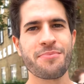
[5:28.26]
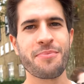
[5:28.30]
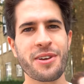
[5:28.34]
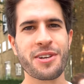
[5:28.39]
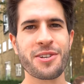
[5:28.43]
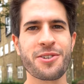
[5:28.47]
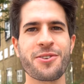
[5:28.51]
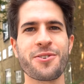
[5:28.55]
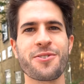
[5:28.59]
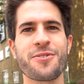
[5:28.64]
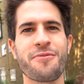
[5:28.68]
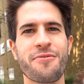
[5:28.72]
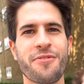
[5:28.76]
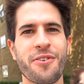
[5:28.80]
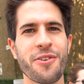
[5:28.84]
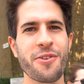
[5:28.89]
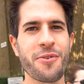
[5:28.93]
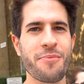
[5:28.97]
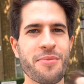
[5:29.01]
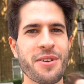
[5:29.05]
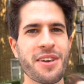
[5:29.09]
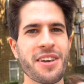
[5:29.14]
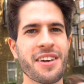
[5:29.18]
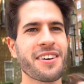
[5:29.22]
Make sure to follow
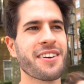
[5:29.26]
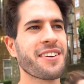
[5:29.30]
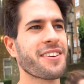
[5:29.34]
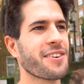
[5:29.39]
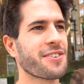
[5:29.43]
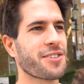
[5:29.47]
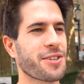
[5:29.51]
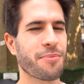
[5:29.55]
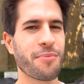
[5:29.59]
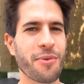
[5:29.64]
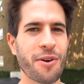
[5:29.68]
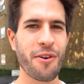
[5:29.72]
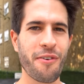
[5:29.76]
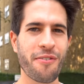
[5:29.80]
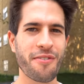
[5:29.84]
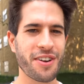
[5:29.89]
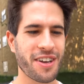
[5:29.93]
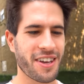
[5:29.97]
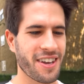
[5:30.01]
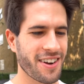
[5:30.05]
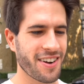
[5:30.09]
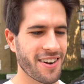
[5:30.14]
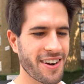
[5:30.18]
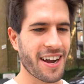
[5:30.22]
me somewhere over
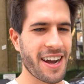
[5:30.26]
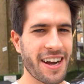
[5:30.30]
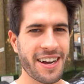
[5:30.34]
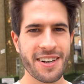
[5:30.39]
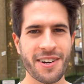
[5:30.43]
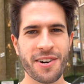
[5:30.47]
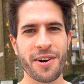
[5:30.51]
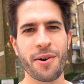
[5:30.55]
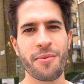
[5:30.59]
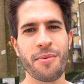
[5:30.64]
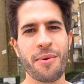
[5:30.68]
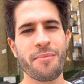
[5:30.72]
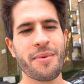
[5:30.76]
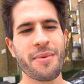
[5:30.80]
here at Karma